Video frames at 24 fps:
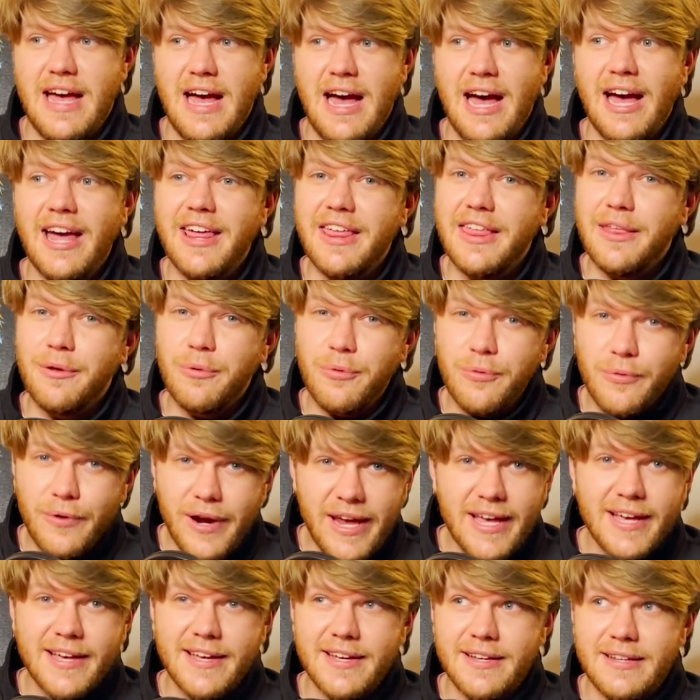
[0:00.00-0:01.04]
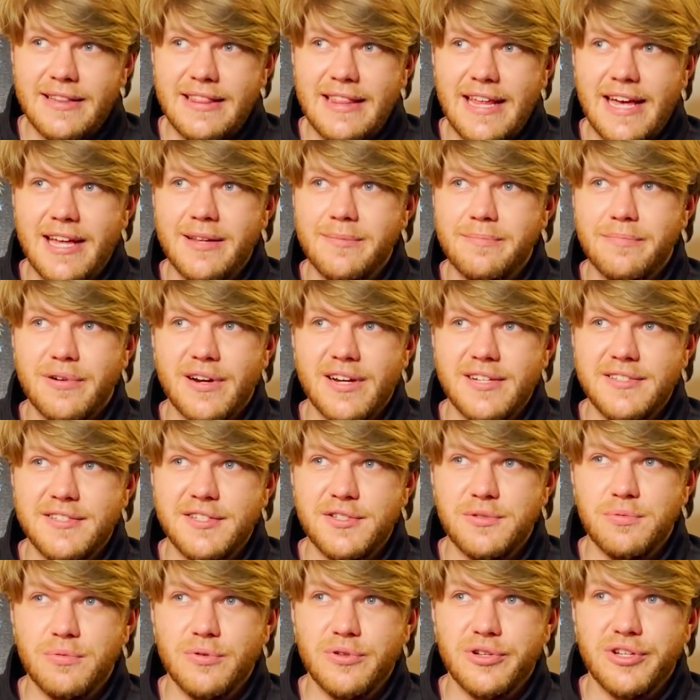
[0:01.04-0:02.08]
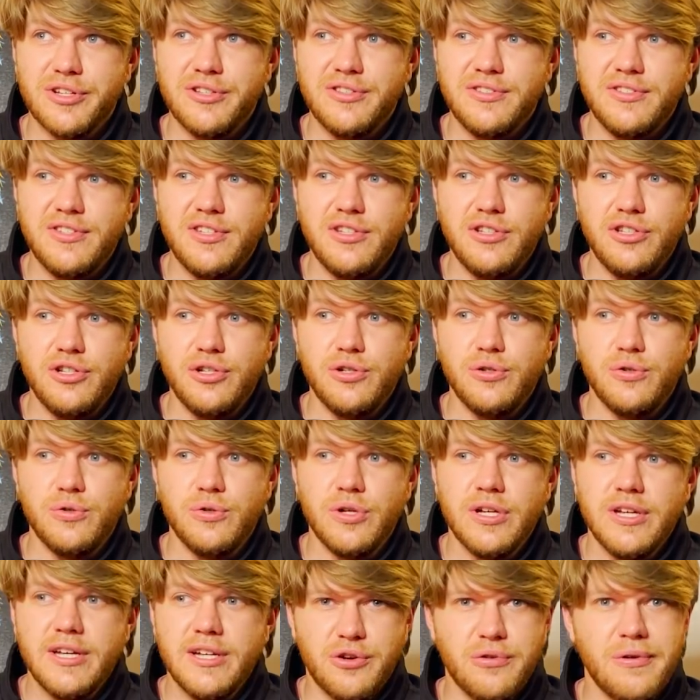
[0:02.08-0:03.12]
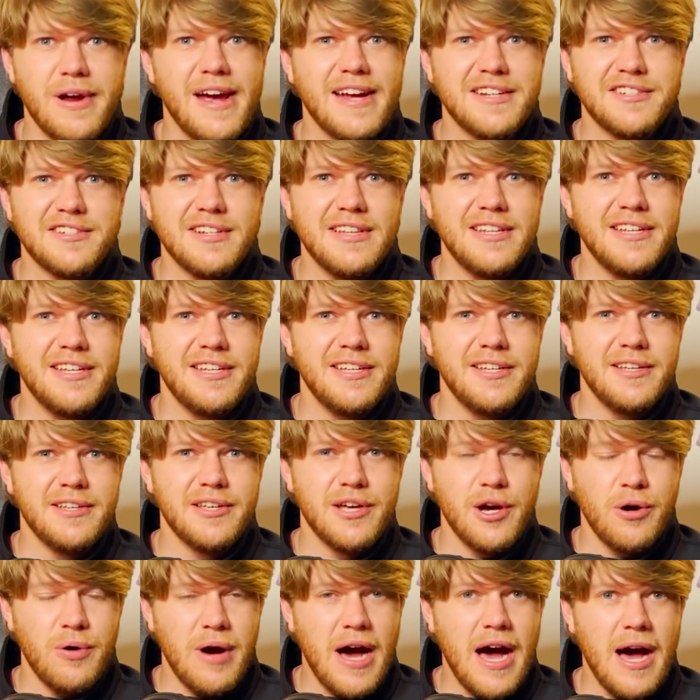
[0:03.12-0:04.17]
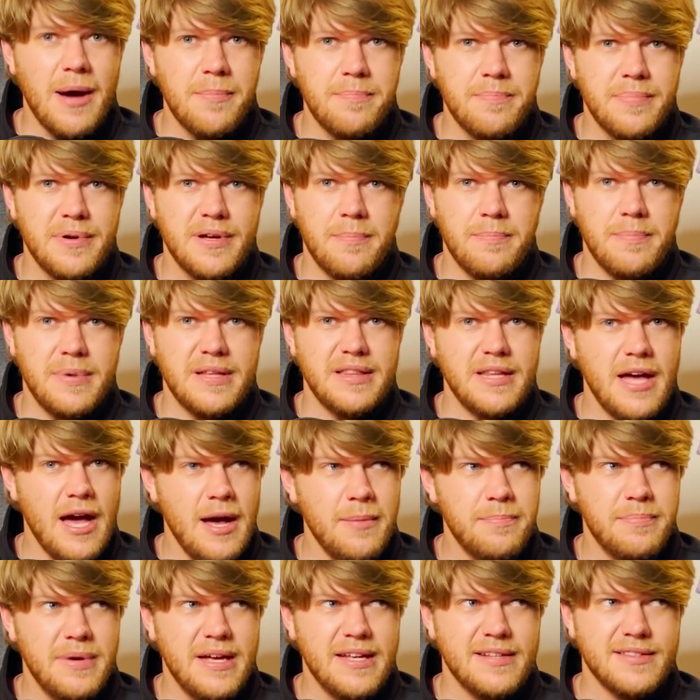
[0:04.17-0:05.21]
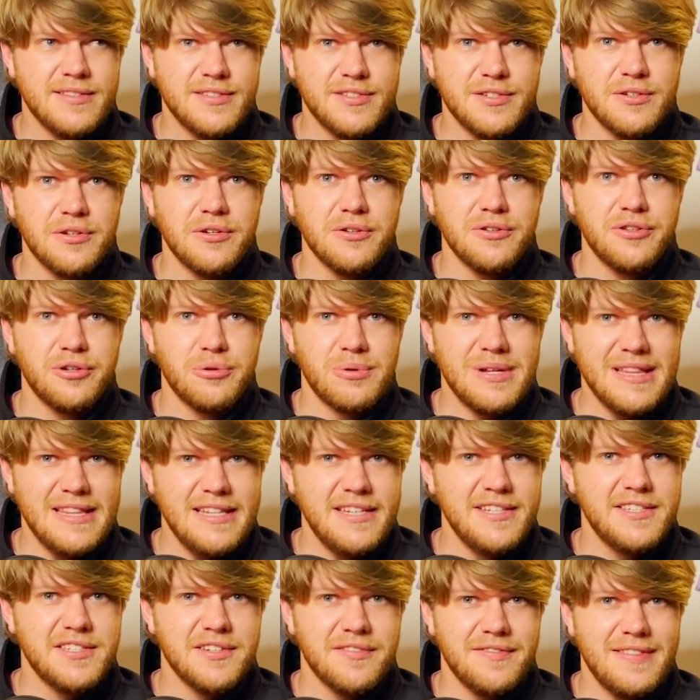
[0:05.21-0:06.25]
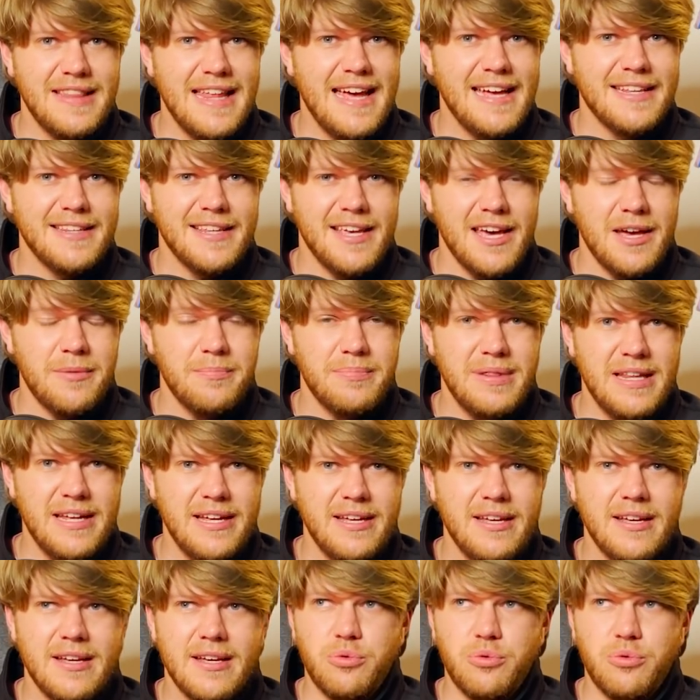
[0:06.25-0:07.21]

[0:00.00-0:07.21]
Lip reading: I reckon land prices will continue to gradually go up and up until the release of land gameplay,